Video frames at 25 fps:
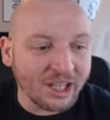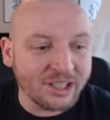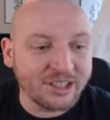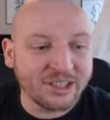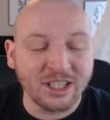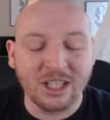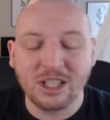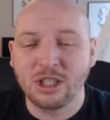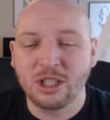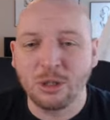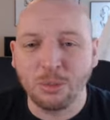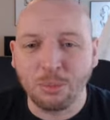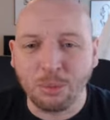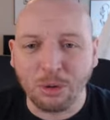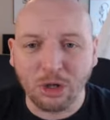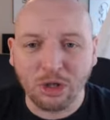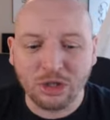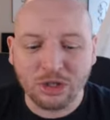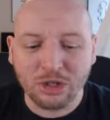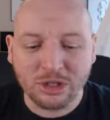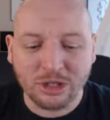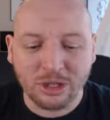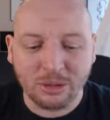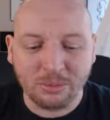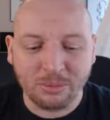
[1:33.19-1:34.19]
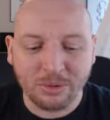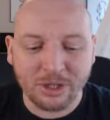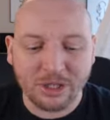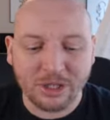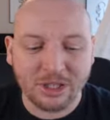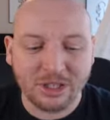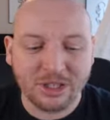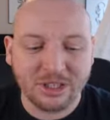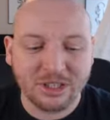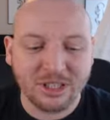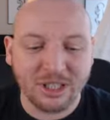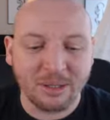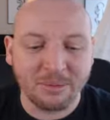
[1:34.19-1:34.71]
Disappointing, but
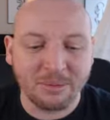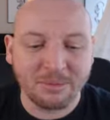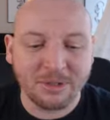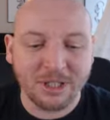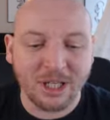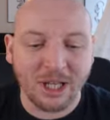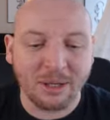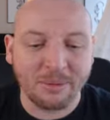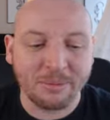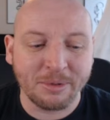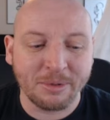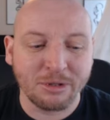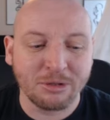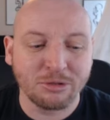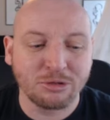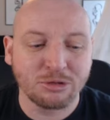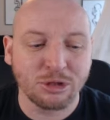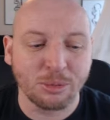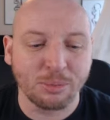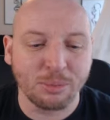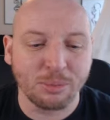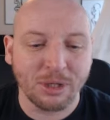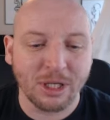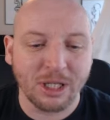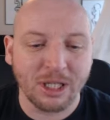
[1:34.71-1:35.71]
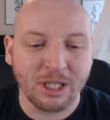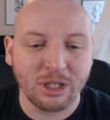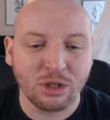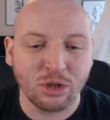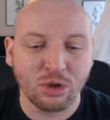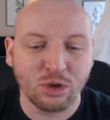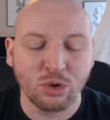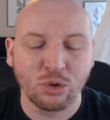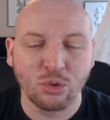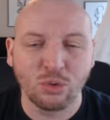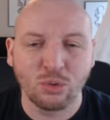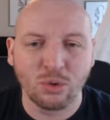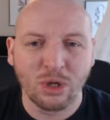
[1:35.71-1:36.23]
at the same time, he was a player
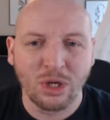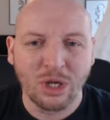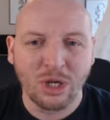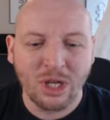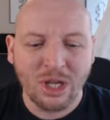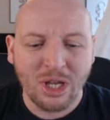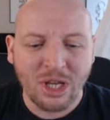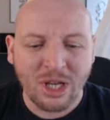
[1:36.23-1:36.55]
who